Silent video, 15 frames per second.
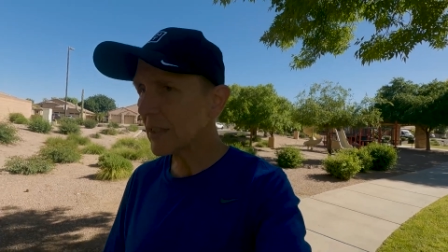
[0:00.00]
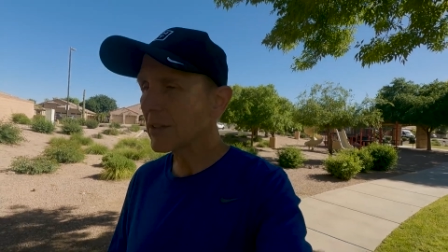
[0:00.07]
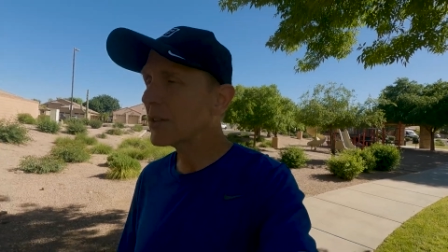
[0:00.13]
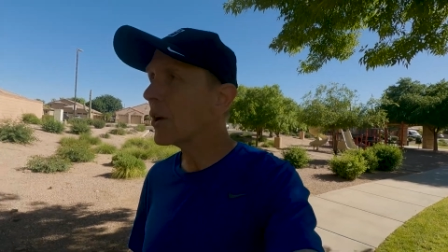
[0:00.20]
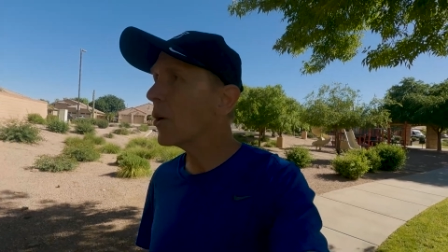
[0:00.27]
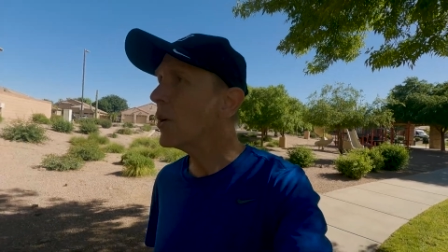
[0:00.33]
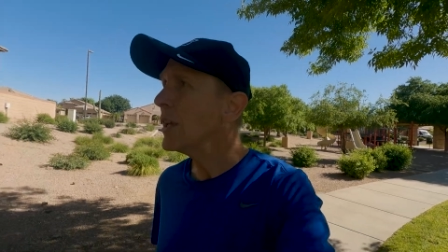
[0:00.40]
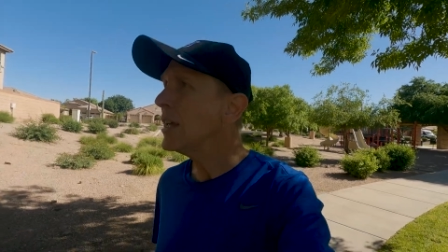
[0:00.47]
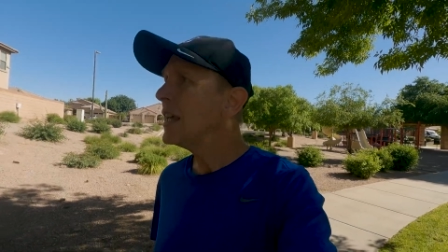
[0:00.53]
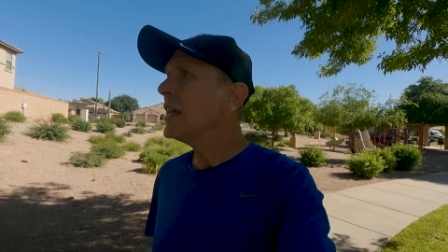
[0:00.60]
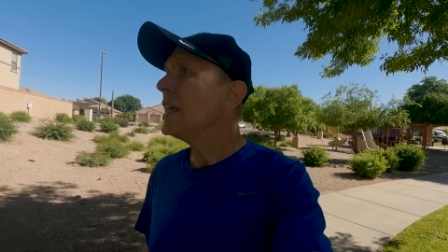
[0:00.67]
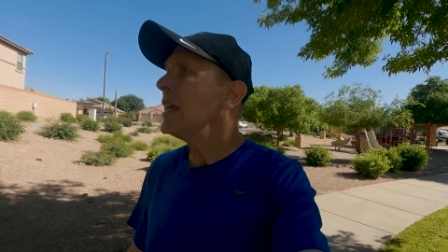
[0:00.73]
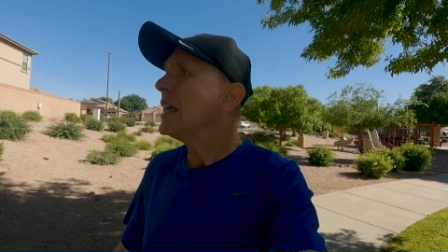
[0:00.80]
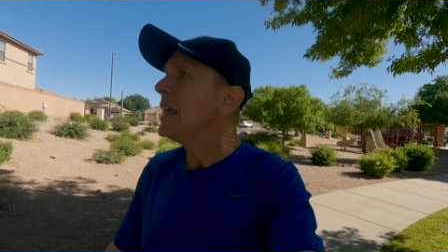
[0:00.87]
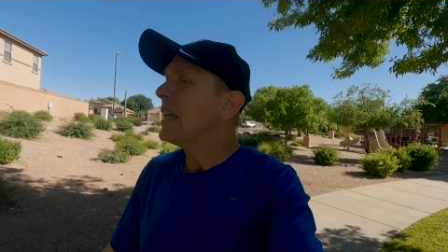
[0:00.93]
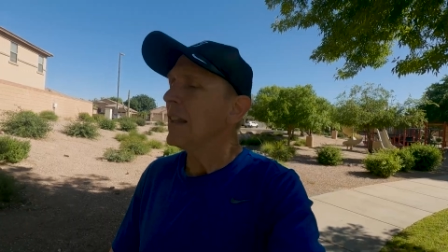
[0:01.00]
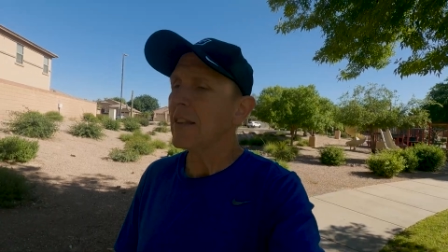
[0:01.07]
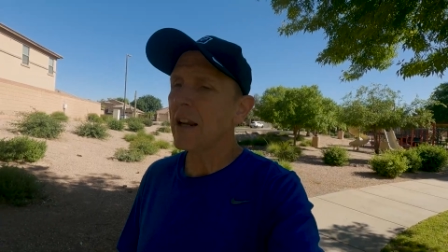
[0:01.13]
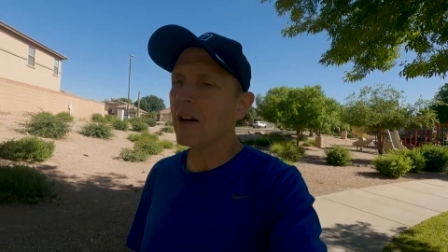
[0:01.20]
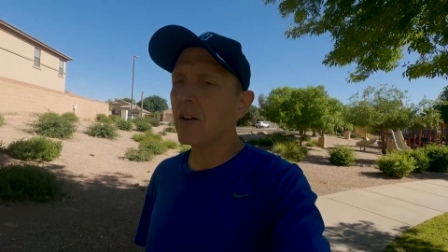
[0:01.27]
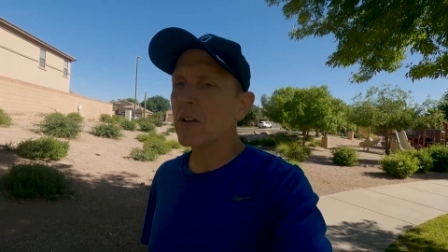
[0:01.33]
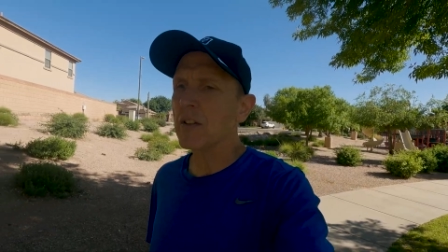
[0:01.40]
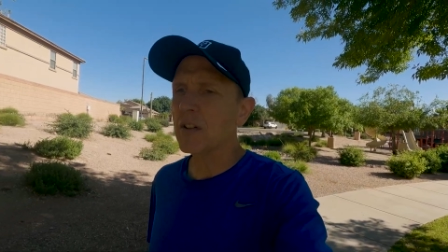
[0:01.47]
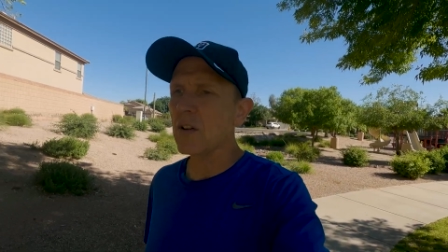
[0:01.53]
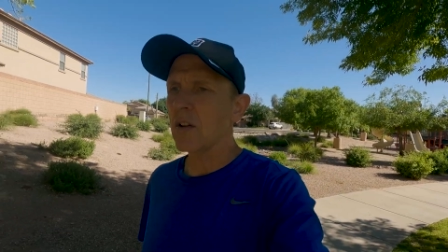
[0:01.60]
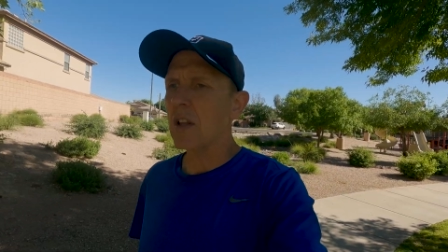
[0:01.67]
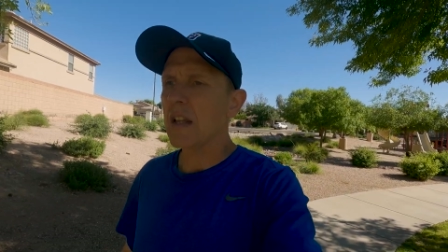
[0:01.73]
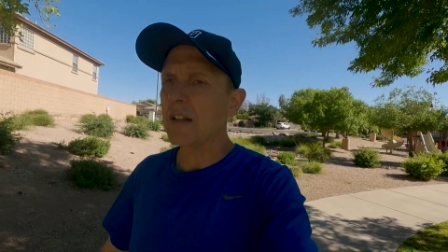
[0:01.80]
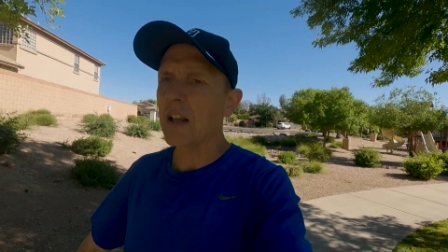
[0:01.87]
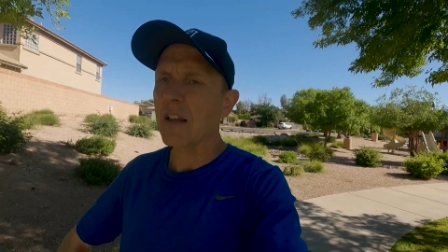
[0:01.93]
So there's,
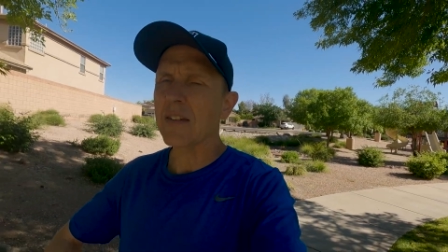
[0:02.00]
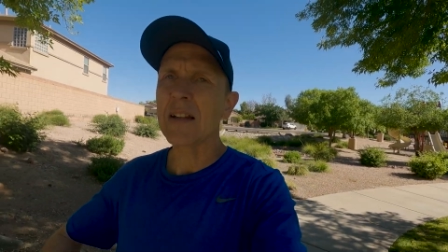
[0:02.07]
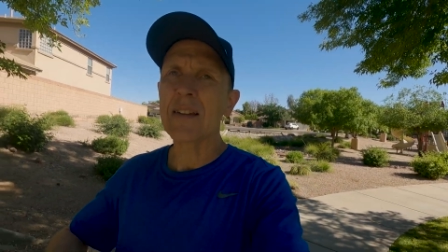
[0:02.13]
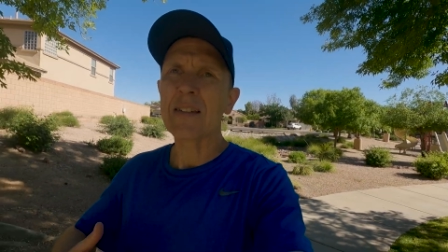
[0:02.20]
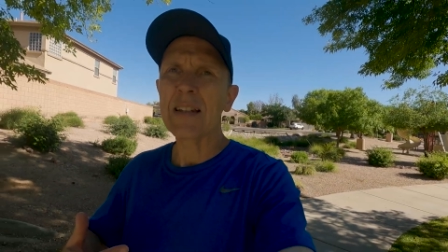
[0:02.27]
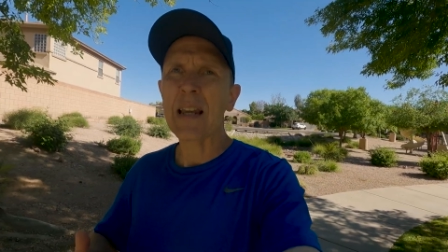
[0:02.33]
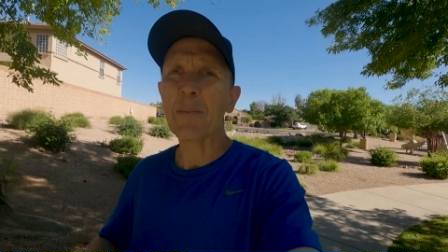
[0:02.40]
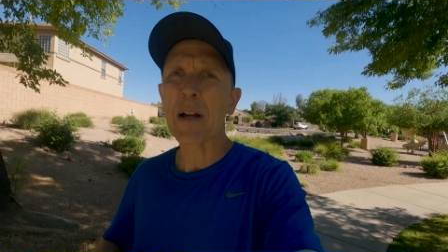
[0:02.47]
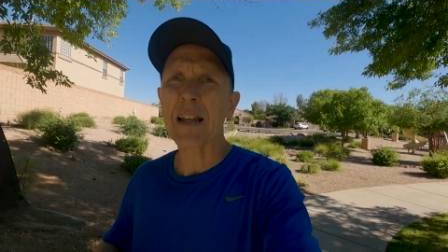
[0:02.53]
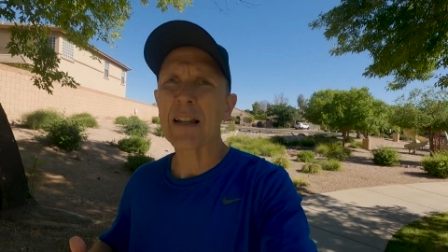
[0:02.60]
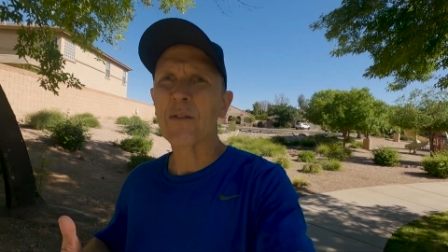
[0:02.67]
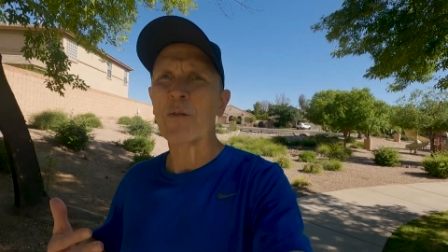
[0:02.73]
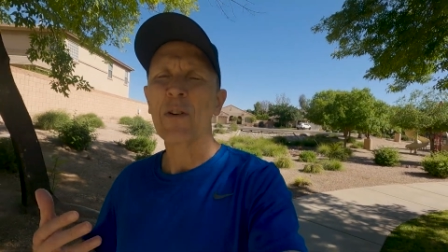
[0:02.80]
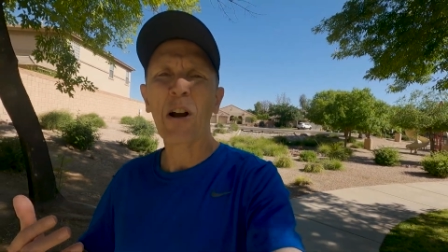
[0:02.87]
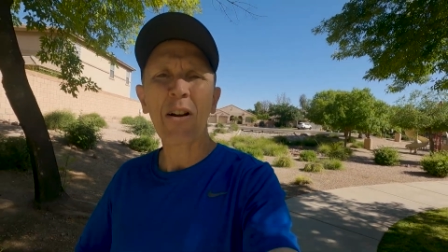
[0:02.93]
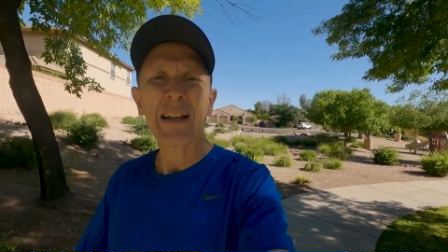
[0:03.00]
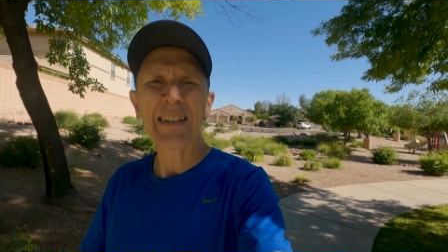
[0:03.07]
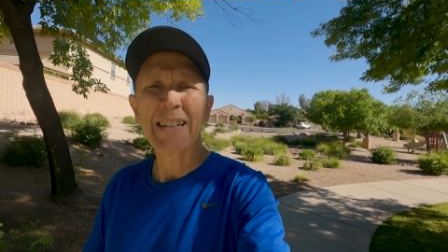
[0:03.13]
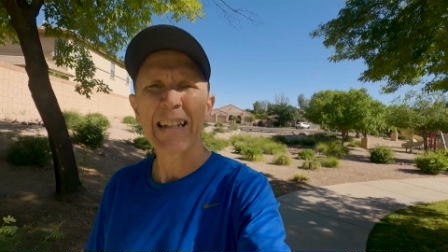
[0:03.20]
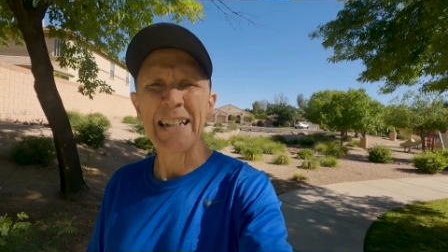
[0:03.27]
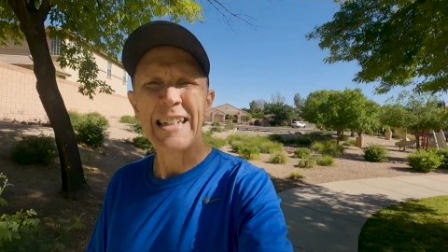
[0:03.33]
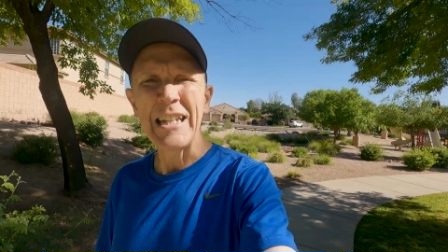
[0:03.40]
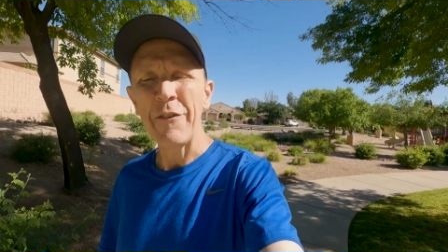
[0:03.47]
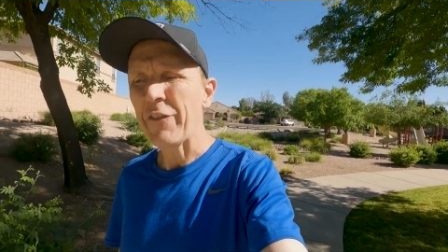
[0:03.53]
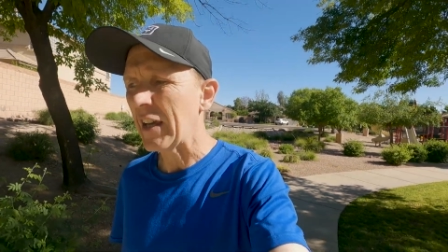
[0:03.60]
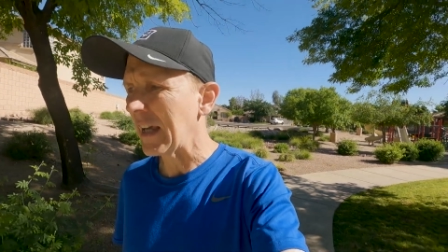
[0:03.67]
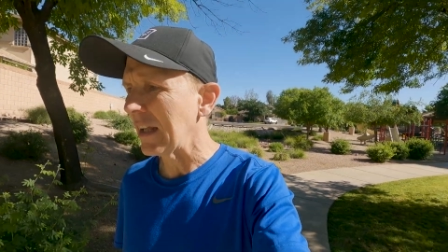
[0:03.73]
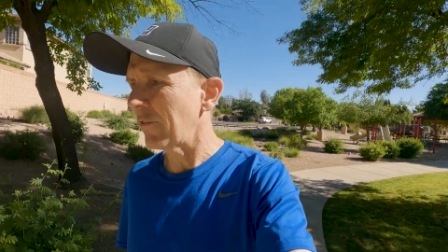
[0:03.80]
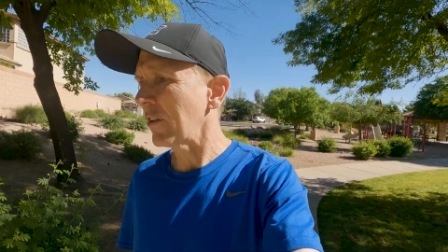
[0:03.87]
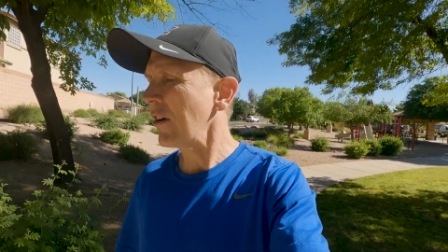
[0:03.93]
it doesn't seem like it's very
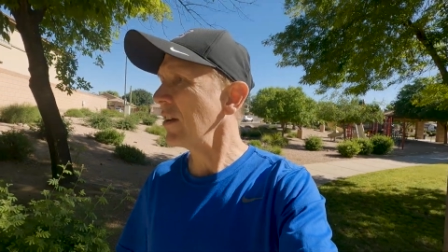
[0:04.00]
significant,